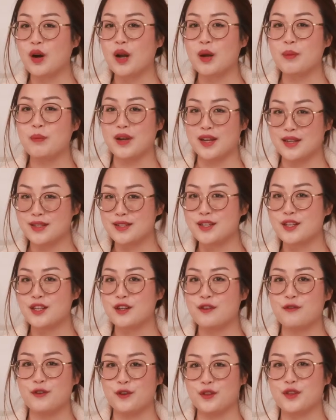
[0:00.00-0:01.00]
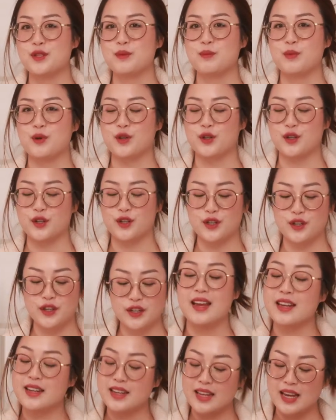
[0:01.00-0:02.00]
prep I did for this burger.
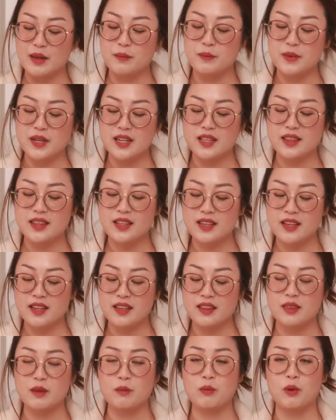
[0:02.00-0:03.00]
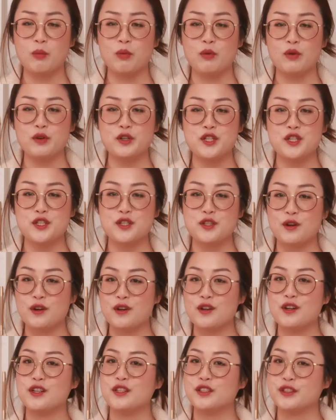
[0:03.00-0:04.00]
And admittedly, the proportions
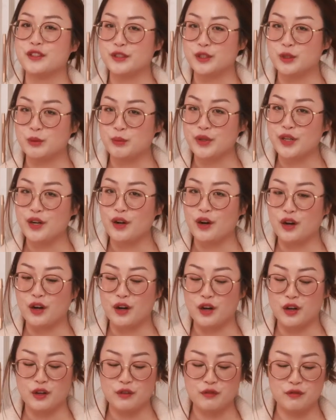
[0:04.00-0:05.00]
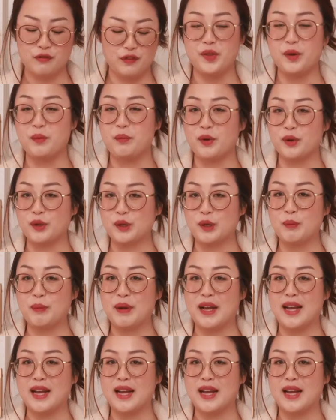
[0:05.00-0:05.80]
are a little bit off. The burger